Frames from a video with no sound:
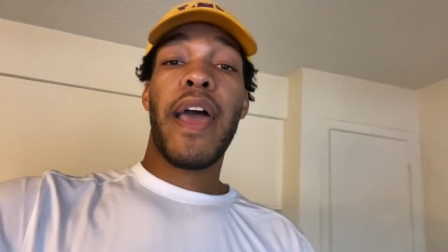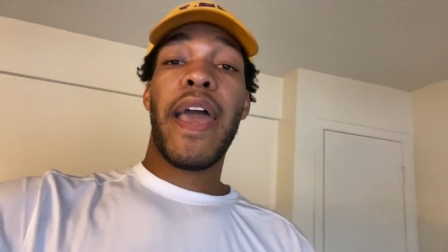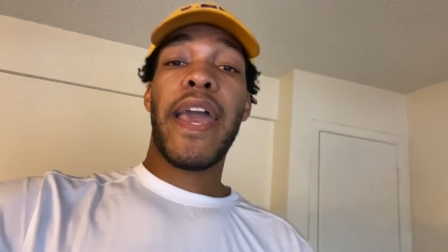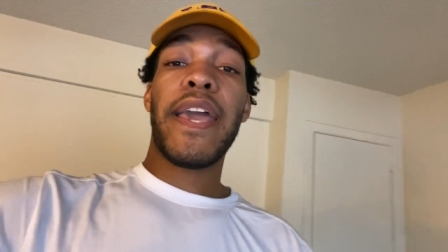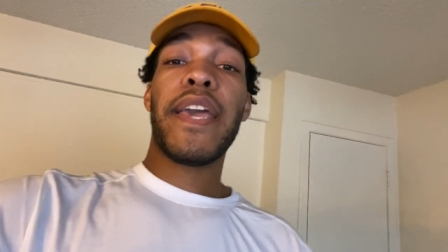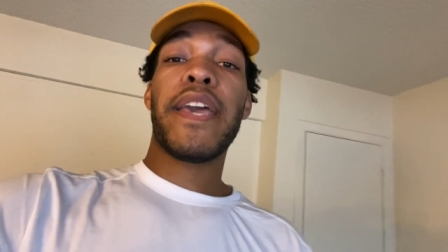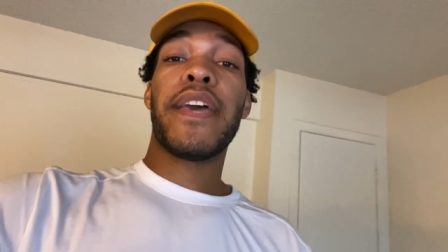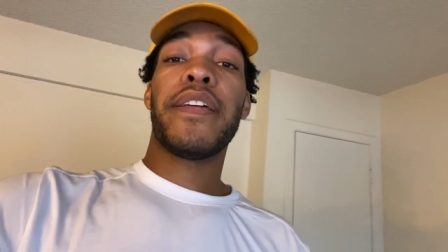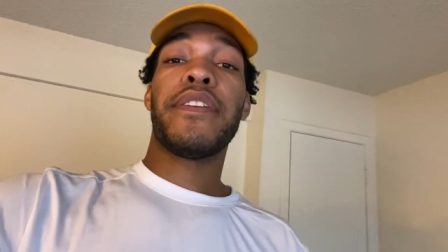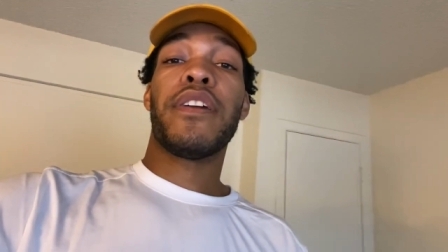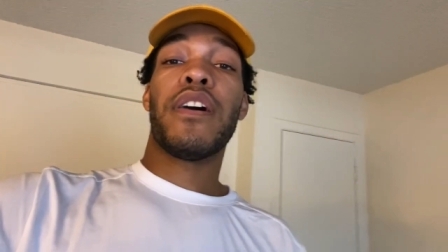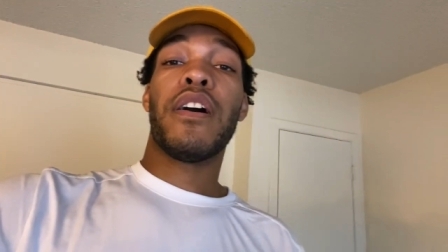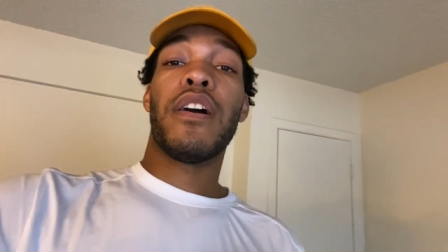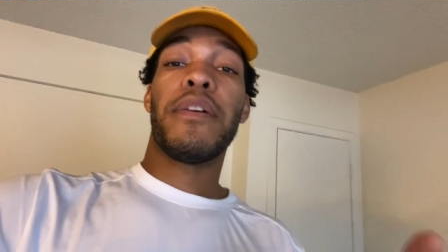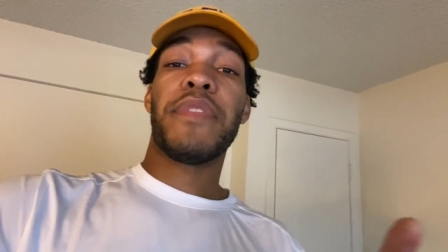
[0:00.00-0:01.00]
And
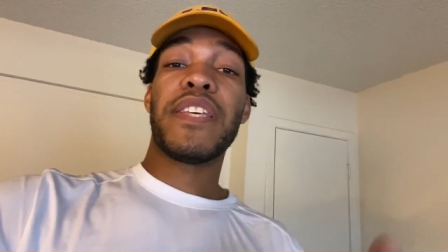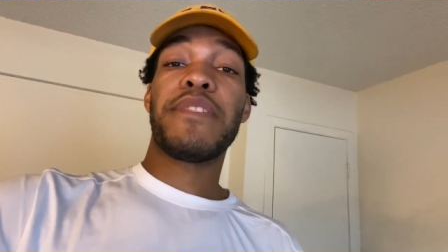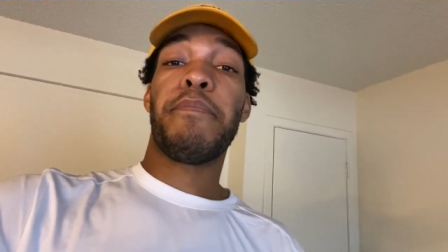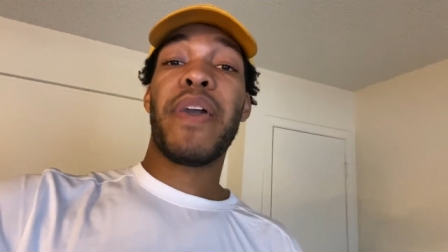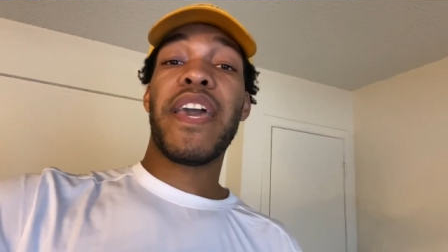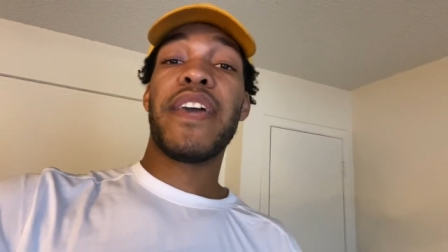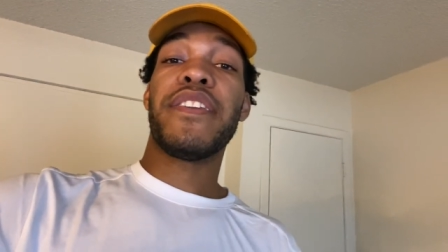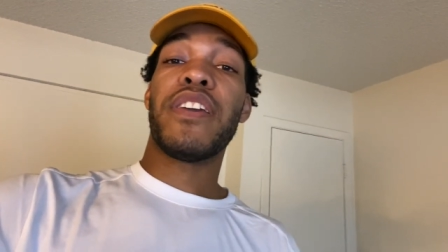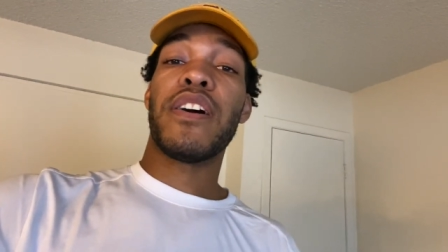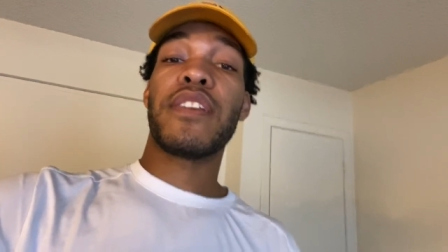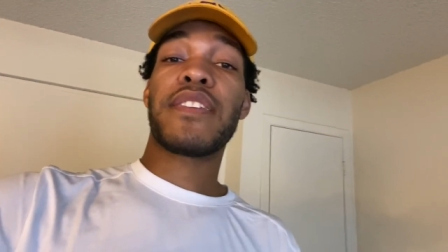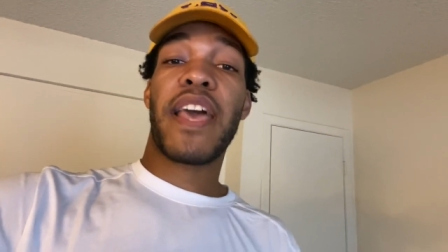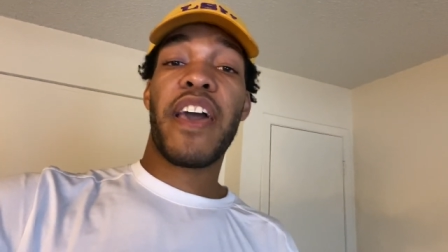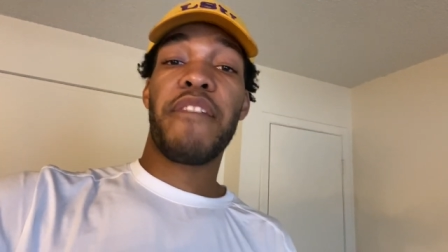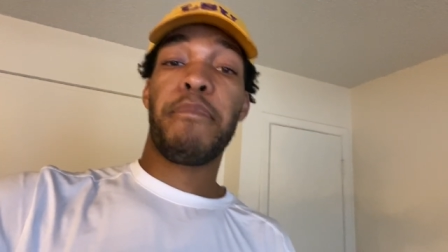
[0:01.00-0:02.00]
uh, this bed
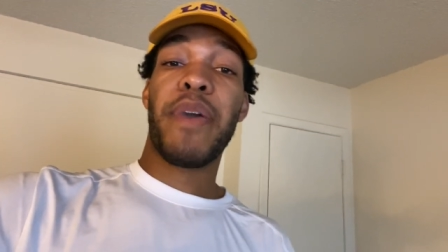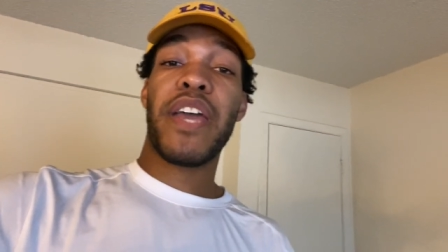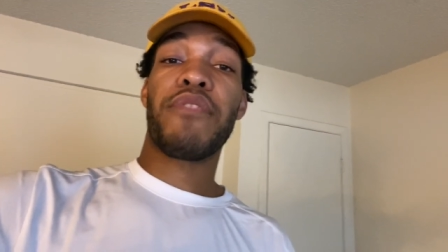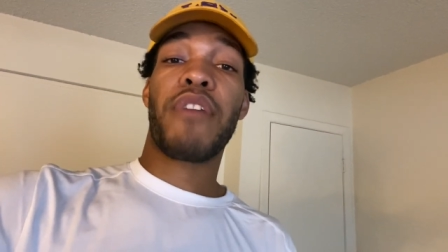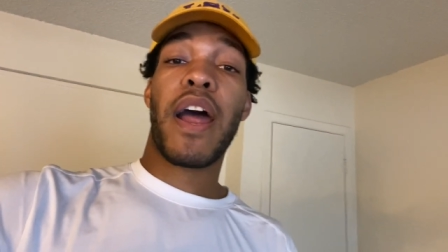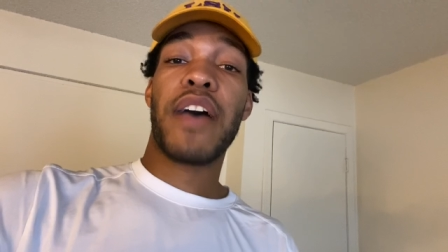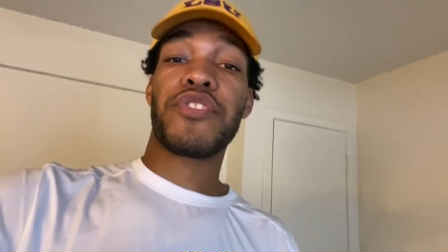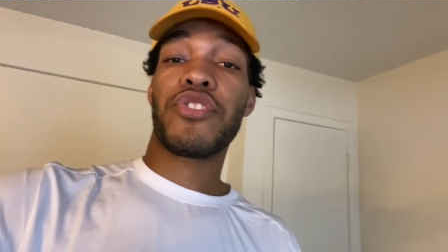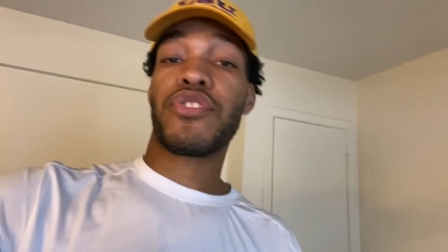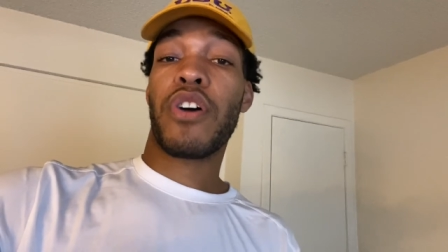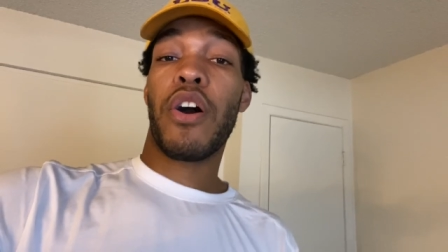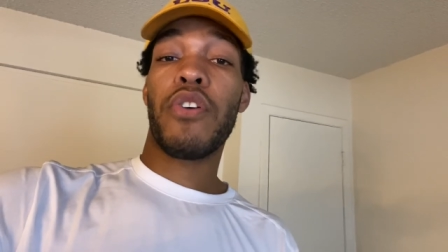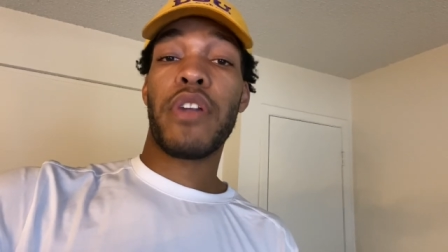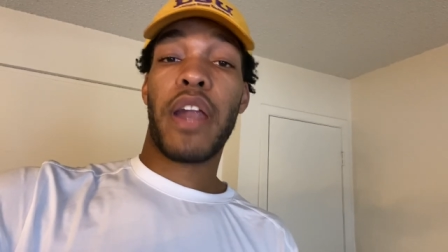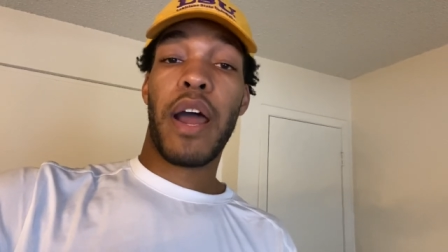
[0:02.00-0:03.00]
does have bed risers on it.